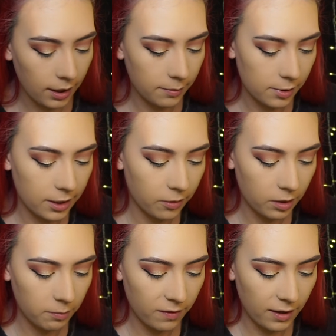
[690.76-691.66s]
So I don't want
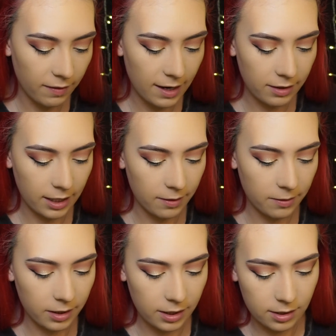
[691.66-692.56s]
to move it around anywhere
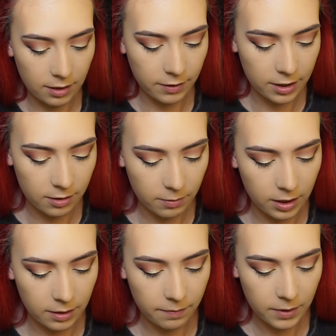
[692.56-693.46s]
with this stuff, I just want
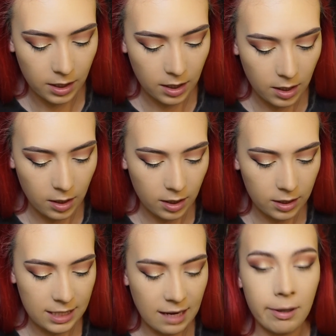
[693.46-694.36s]
to
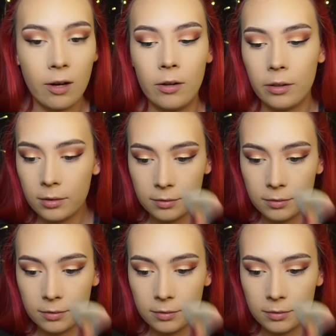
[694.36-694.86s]
dab it on.